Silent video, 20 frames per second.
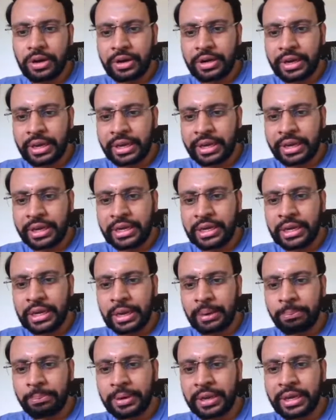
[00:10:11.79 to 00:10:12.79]
directly
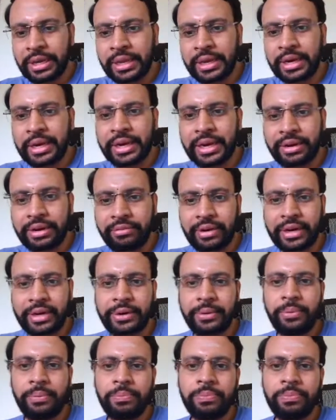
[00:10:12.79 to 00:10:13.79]
applying a derivative,